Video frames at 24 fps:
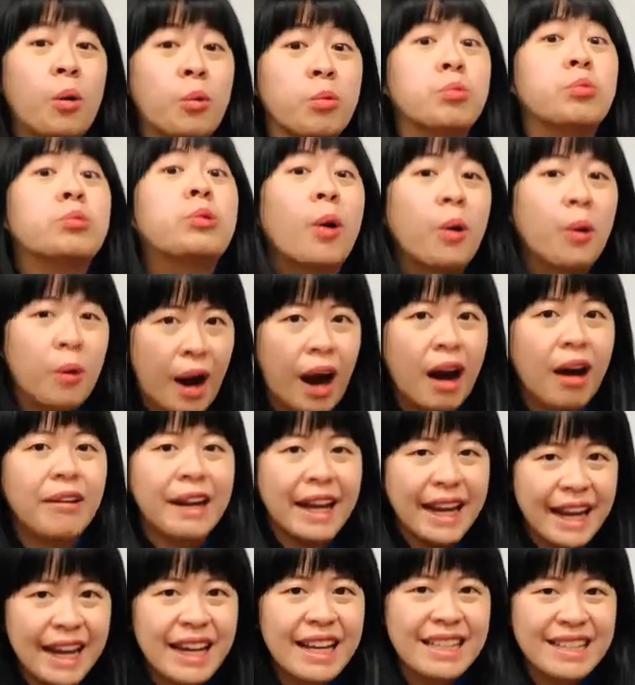roll our
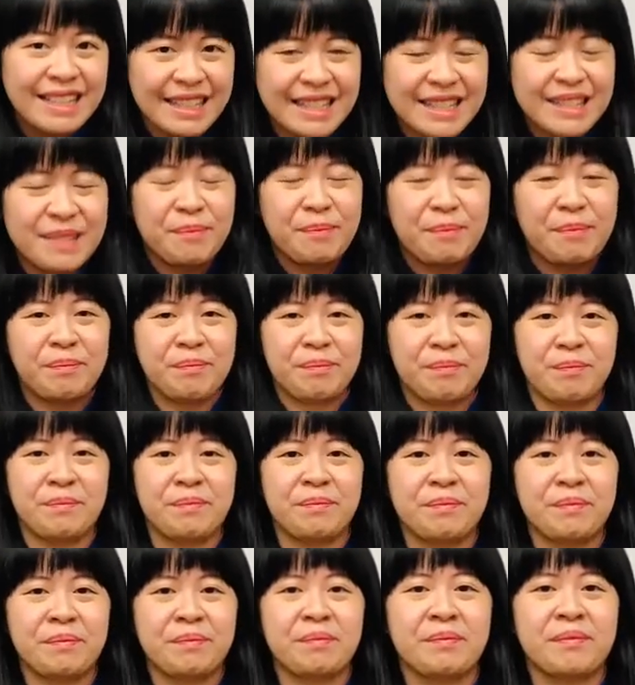hands.
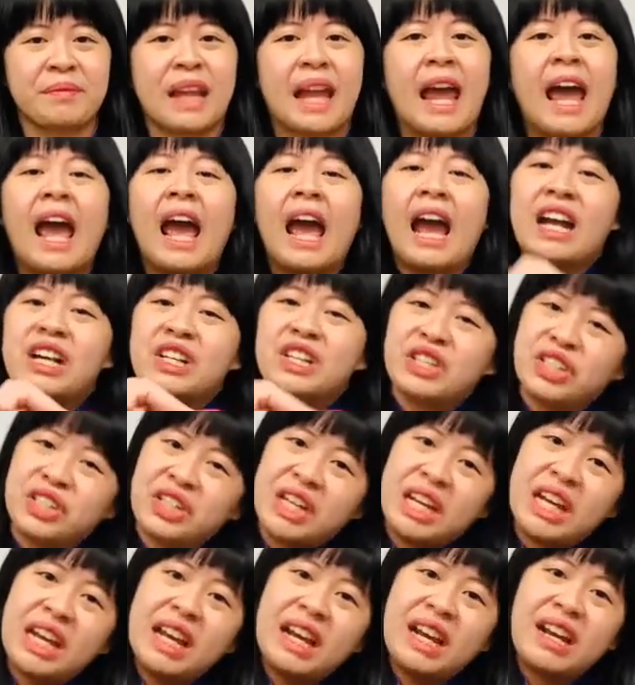
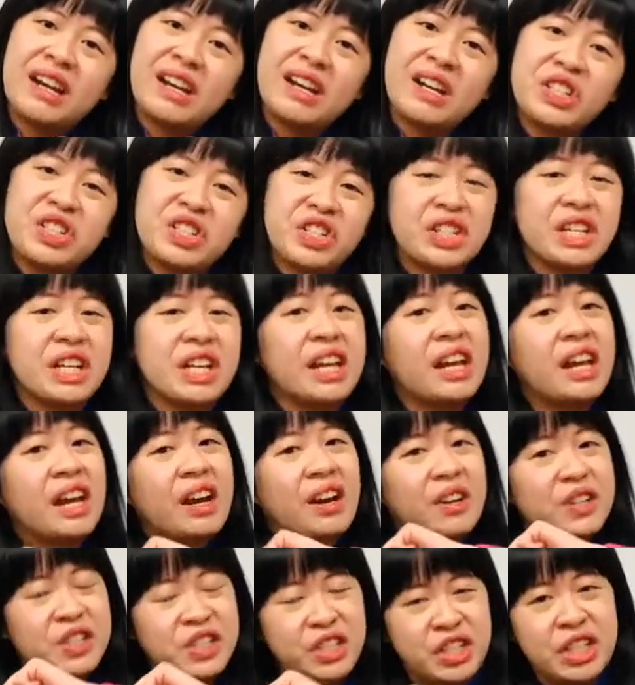Cheer,
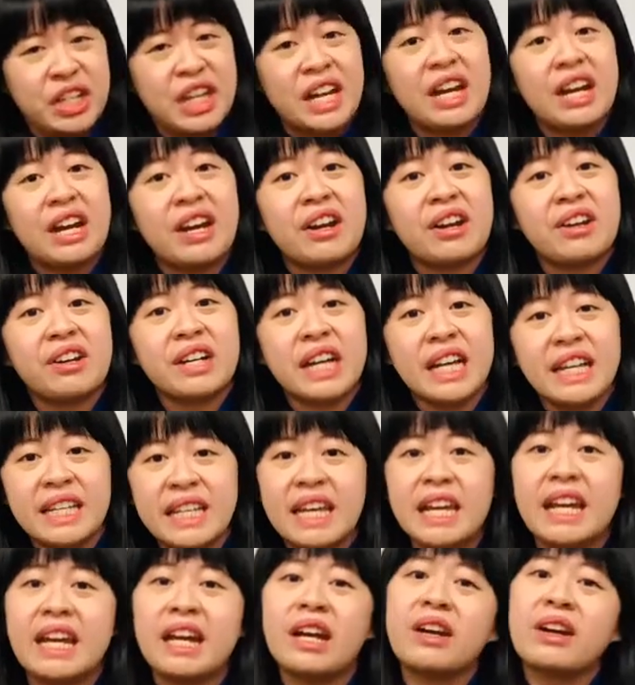cheer, cheer the
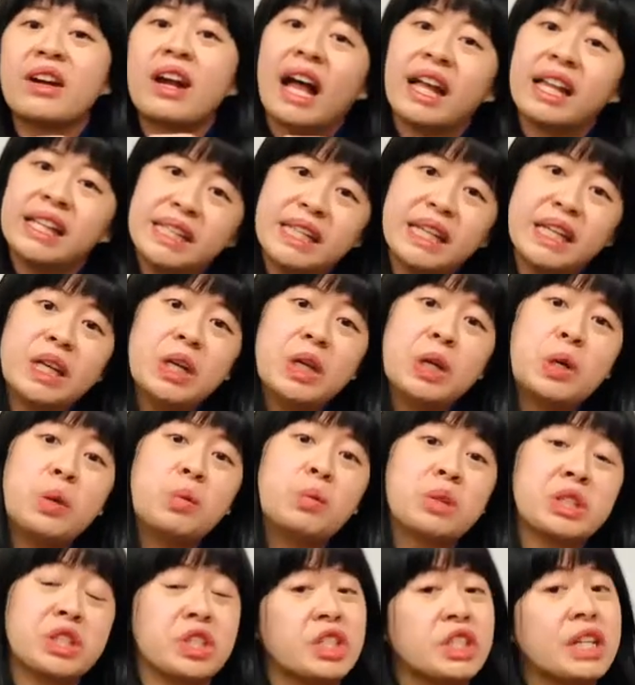year, a new
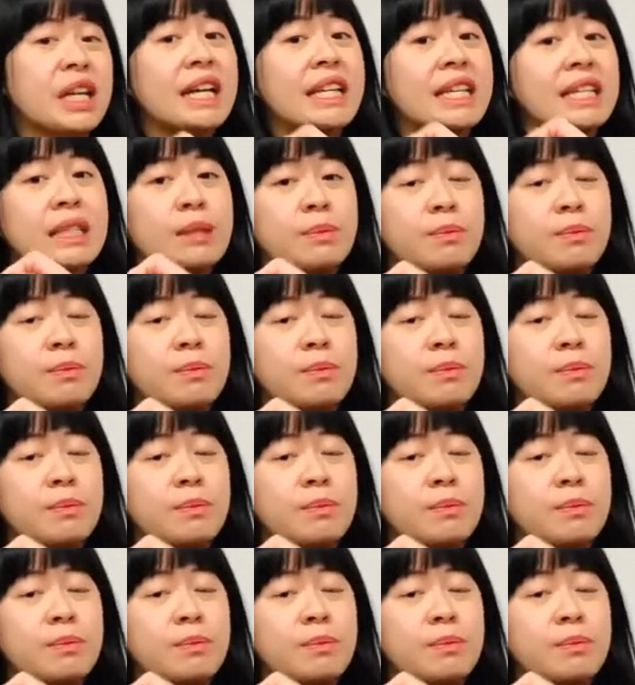one's just